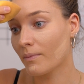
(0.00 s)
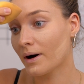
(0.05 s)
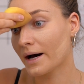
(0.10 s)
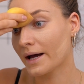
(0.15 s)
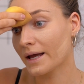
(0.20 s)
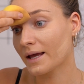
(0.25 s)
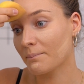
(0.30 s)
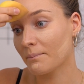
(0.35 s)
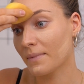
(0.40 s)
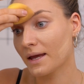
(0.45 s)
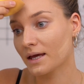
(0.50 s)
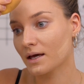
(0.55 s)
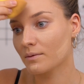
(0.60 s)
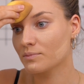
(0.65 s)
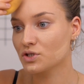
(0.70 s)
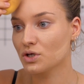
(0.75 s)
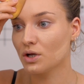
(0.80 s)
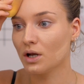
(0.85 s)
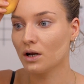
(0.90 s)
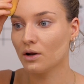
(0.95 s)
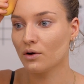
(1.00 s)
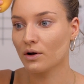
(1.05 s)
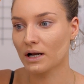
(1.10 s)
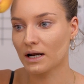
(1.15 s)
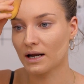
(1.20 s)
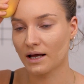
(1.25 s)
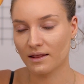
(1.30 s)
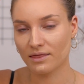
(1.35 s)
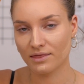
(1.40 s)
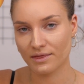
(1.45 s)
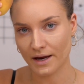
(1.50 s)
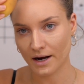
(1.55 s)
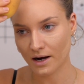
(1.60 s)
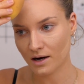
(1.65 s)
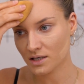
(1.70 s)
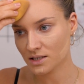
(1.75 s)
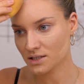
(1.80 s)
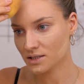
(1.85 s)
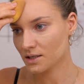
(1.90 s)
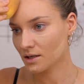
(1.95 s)
my makeup to look like
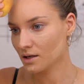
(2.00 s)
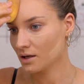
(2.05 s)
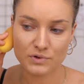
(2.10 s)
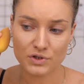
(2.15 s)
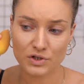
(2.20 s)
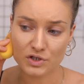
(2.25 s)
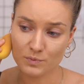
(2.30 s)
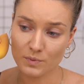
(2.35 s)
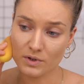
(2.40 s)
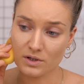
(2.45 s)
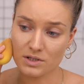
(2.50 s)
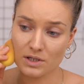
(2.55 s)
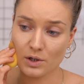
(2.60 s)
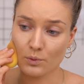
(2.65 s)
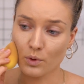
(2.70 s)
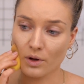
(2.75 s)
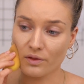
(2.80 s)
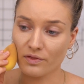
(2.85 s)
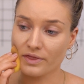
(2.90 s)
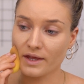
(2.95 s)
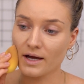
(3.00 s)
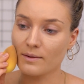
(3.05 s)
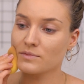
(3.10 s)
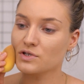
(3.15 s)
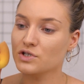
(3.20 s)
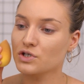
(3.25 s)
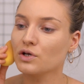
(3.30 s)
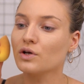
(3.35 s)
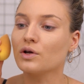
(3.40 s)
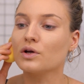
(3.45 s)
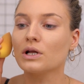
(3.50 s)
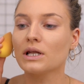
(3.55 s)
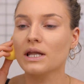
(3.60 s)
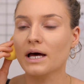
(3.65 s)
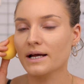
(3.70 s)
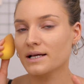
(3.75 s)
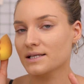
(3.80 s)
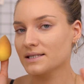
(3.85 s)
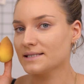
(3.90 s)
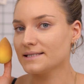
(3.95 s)
theirs, just because I want them to
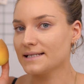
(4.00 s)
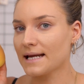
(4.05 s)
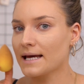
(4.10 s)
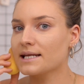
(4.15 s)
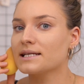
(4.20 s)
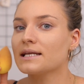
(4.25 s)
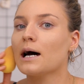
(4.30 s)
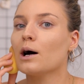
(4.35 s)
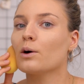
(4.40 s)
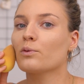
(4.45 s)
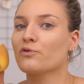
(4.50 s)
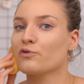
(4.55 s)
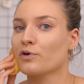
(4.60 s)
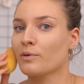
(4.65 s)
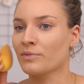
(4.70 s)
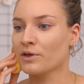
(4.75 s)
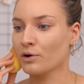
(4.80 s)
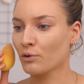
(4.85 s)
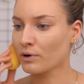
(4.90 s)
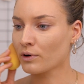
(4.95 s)
like stand out from the